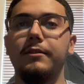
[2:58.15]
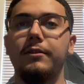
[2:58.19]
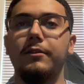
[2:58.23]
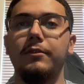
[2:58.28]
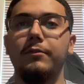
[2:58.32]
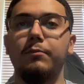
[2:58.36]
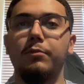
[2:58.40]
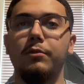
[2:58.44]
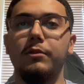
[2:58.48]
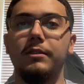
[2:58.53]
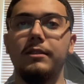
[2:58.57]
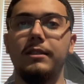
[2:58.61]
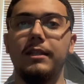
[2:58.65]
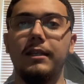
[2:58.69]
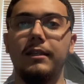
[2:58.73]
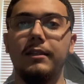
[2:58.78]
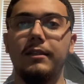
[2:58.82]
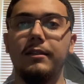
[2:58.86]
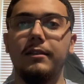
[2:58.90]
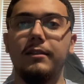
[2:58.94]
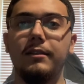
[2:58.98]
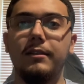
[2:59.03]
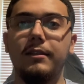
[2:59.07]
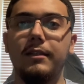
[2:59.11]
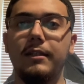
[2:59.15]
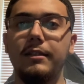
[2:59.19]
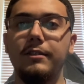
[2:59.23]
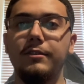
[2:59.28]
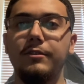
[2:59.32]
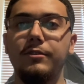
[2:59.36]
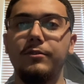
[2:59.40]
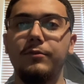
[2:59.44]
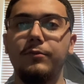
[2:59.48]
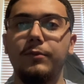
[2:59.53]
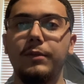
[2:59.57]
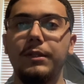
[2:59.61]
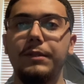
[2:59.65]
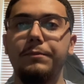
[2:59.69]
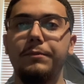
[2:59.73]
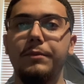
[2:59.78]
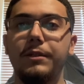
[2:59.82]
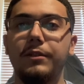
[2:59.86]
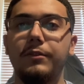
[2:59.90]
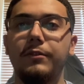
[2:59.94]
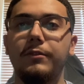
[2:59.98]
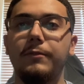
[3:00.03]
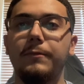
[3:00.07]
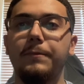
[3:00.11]
of protecting the nation we
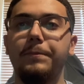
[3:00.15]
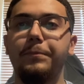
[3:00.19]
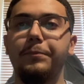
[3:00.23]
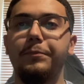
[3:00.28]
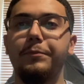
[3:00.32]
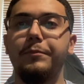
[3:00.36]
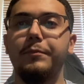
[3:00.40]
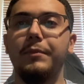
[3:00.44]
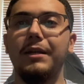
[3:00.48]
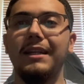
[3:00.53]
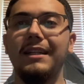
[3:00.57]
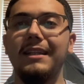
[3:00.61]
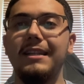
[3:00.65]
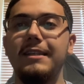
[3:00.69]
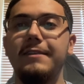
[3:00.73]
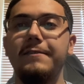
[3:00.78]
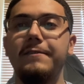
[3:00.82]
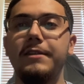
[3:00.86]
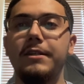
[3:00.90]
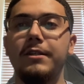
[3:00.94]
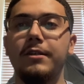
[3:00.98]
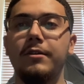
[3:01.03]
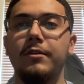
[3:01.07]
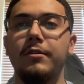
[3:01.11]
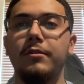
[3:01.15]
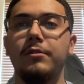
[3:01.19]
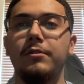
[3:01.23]
built by leaving our